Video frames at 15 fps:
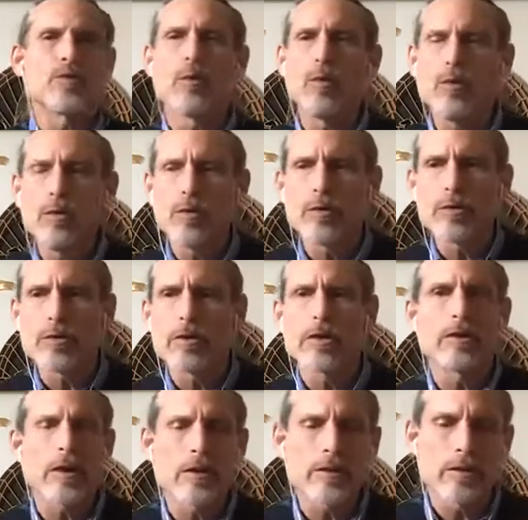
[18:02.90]
wounds,
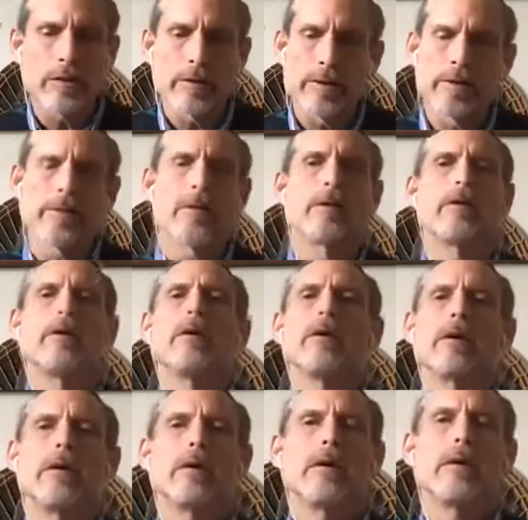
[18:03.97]
addictions,
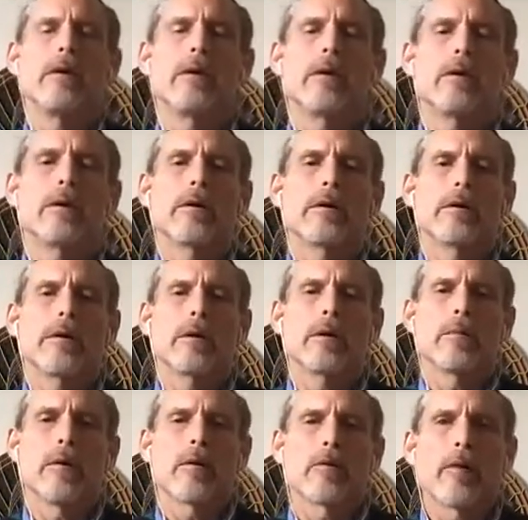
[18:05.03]

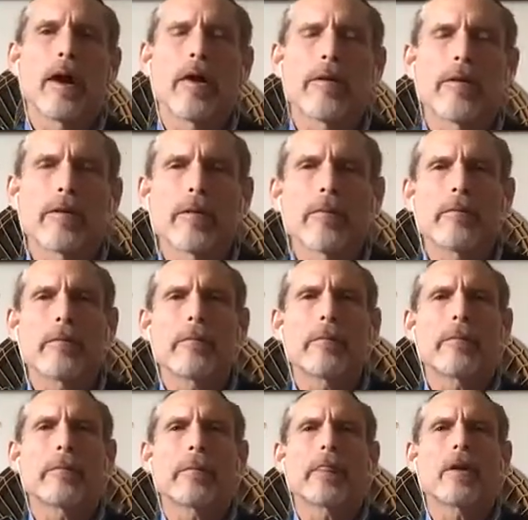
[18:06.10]
but rather
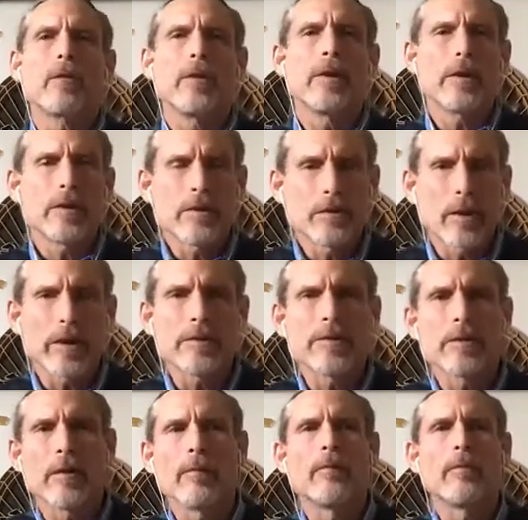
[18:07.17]
we address
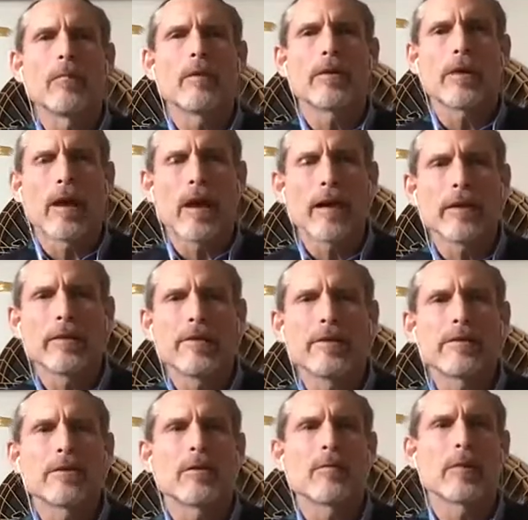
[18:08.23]
them with
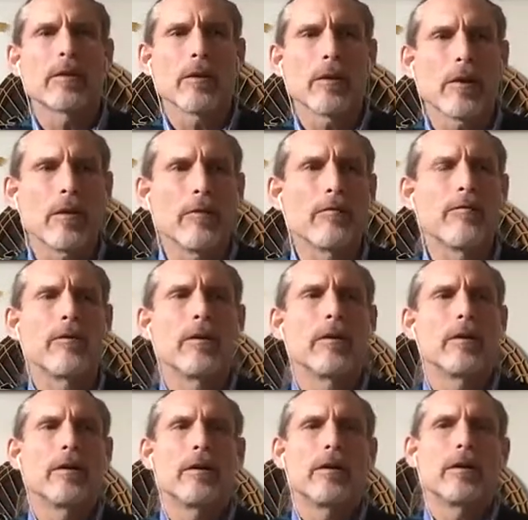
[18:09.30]
kindness and with love
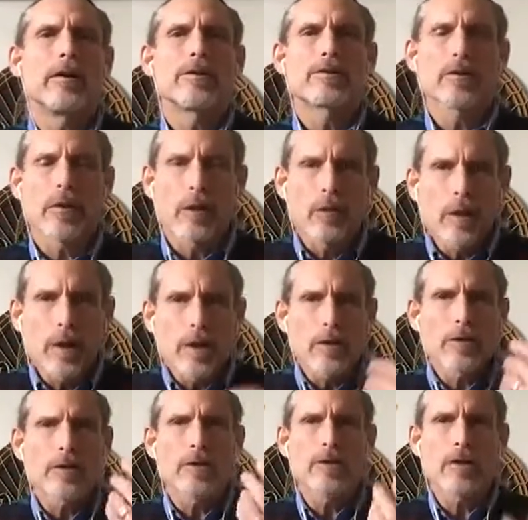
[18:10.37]
so that we
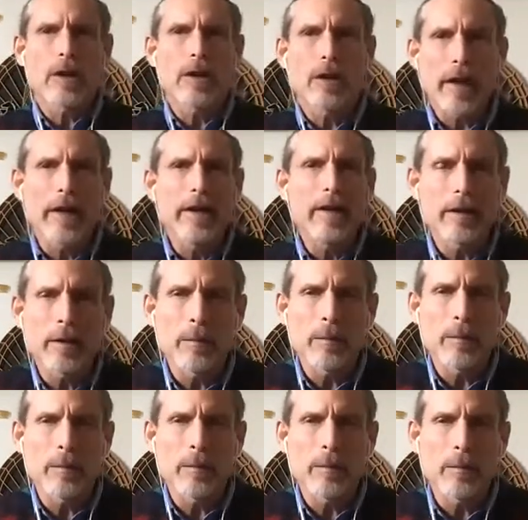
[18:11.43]
can shed light
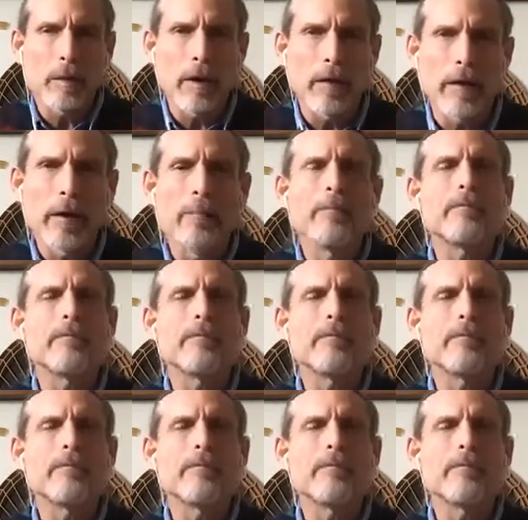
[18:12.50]
upon them,